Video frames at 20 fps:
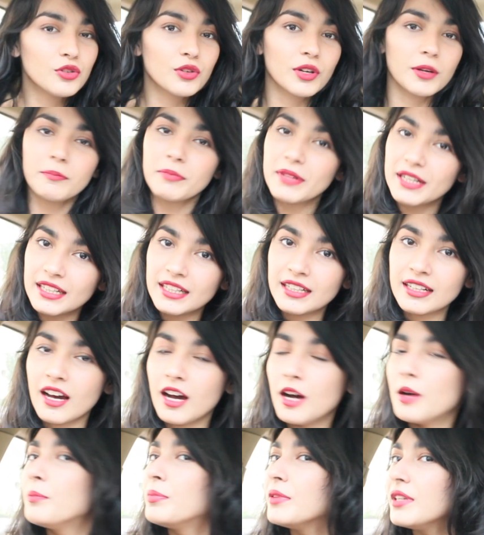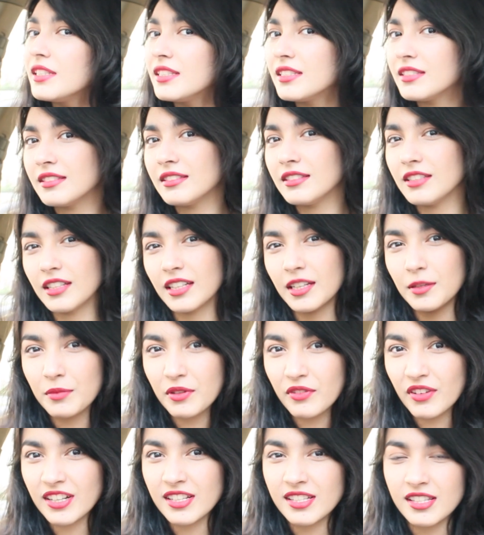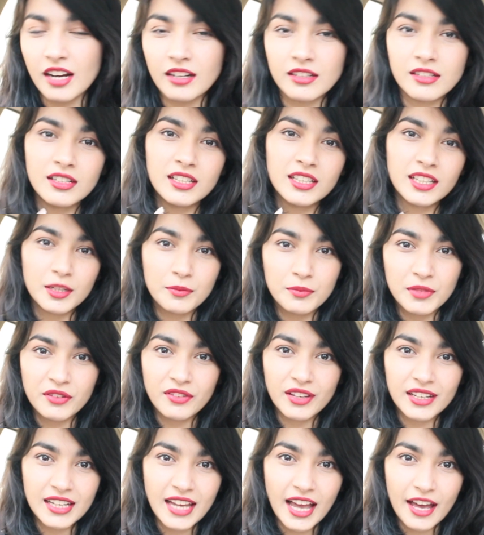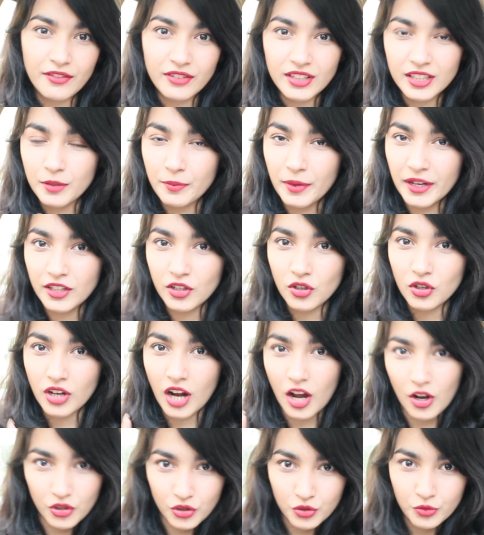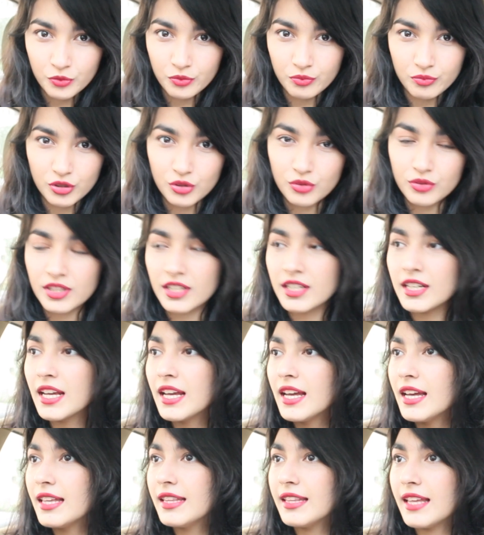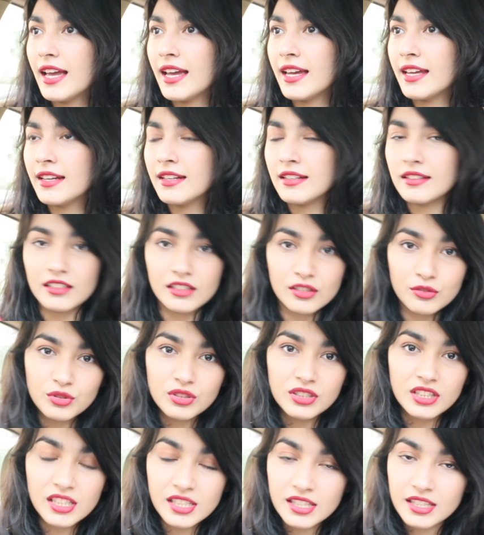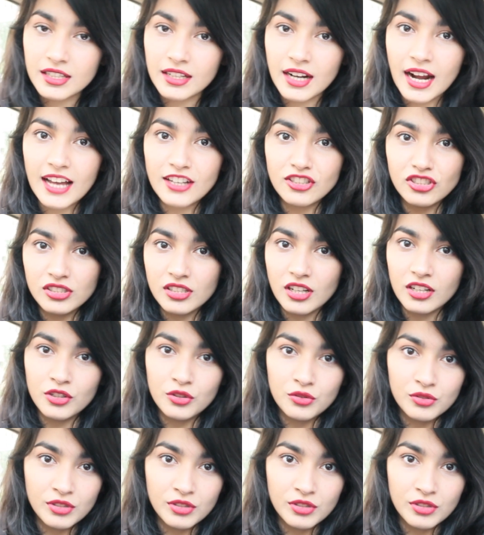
you can build it up. It's it can be very subtle. It can be very heavy depending on how you use it. Then this is this year I actually started